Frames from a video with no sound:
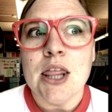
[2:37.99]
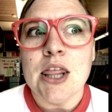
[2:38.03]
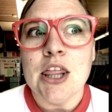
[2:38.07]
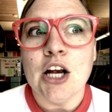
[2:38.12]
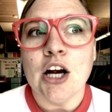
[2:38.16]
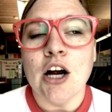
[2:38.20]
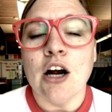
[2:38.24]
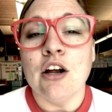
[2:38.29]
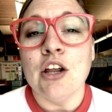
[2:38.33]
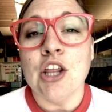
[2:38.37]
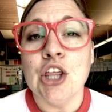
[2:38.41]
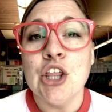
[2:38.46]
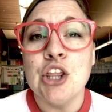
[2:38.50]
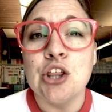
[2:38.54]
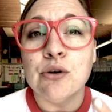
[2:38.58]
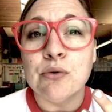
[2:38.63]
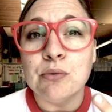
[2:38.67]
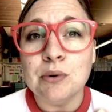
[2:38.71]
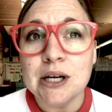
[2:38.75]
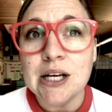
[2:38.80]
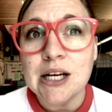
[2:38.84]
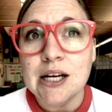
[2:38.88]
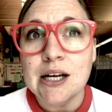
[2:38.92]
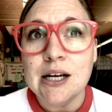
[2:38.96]
There are
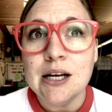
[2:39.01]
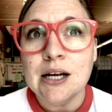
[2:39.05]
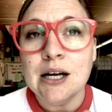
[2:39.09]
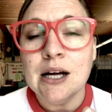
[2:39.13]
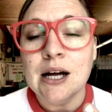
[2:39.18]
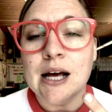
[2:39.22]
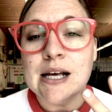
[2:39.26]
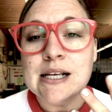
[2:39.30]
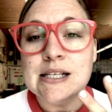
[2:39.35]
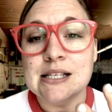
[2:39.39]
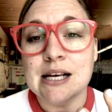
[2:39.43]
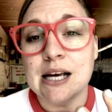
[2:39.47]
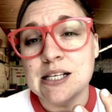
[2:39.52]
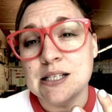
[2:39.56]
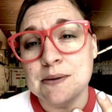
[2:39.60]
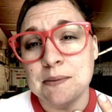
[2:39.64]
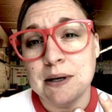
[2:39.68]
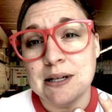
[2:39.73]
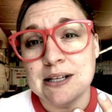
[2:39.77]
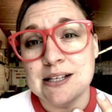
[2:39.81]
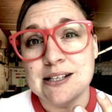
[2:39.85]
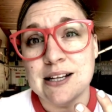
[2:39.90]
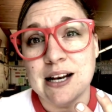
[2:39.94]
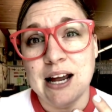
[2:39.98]
3
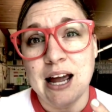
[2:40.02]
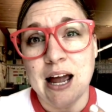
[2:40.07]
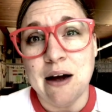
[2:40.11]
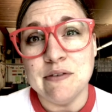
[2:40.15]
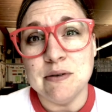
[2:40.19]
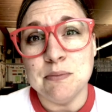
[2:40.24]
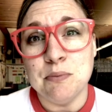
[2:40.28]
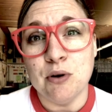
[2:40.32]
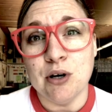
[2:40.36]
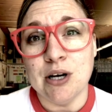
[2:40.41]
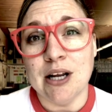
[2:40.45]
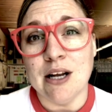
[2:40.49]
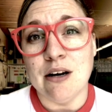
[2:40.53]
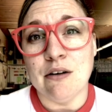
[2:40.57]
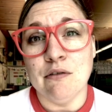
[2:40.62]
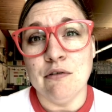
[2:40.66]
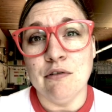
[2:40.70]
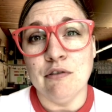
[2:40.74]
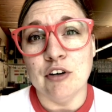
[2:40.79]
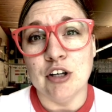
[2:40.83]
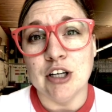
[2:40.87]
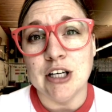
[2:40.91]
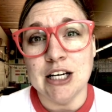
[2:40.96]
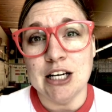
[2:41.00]
assessments that I have to put in
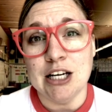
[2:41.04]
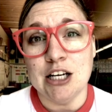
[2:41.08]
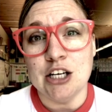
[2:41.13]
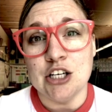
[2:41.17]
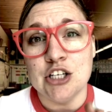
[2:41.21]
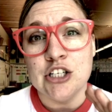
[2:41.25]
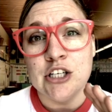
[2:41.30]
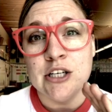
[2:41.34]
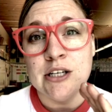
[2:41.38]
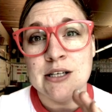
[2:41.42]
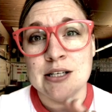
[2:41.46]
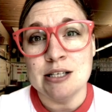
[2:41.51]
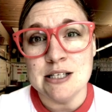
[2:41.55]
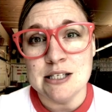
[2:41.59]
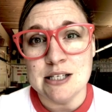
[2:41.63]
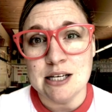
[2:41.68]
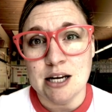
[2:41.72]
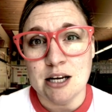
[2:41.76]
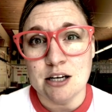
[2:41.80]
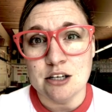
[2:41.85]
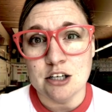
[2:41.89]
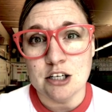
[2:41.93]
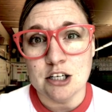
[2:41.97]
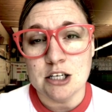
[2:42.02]
for each
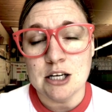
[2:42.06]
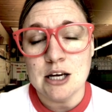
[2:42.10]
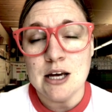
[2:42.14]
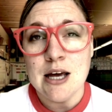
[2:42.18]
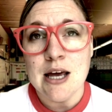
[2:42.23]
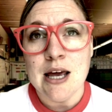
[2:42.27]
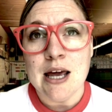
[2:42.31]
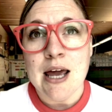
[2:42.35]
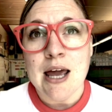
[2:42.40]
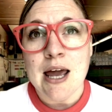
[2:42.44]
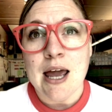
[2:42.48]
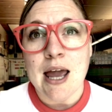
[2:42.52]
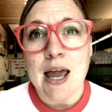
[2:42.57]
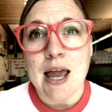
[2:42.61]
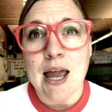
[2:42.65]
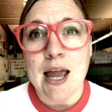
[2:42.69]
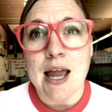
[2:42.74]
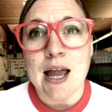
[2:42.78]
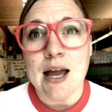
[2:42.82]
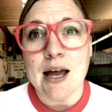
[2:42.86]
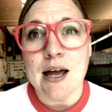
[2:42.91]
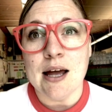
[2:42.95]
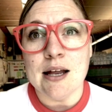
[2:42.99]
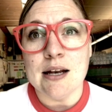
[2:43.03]
standard.
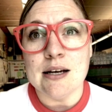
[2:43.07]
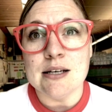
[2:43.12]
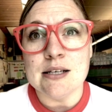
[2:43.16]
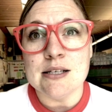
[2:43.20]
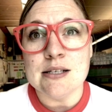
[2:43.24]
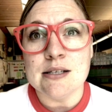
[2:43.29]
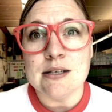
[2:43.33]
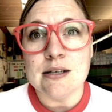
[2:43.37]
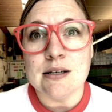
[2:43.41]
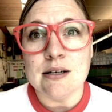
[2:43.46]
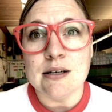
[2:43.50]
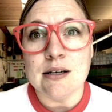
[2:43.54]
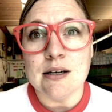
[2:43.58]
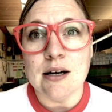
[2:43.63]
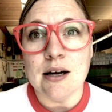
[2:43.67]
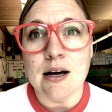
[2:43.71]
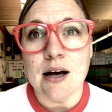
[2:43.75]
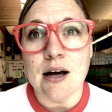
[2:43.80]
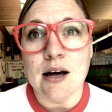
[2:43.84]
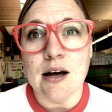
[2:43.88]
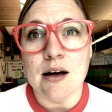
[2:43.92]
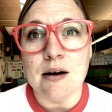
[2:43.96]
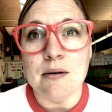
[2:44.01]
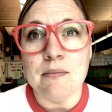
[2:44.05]
And
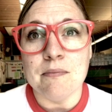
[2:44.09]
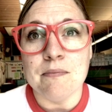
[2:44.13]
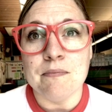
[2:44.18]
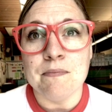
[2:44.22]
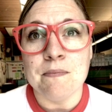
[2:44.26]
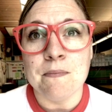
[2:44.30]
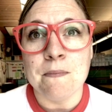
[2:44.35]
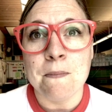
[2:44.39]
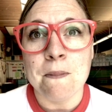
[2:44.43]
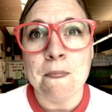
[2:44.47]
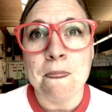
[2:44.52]
the